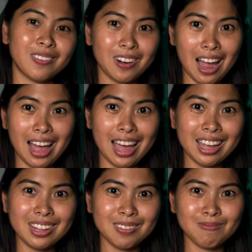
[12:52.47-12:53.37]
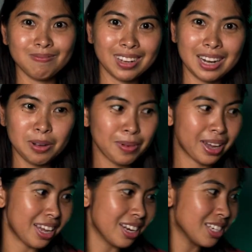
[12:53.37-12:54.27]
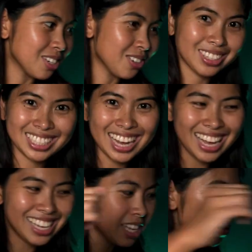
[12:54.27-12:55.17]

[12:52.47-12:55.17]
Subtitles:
right? Galing ko mag-English, no? Chaz!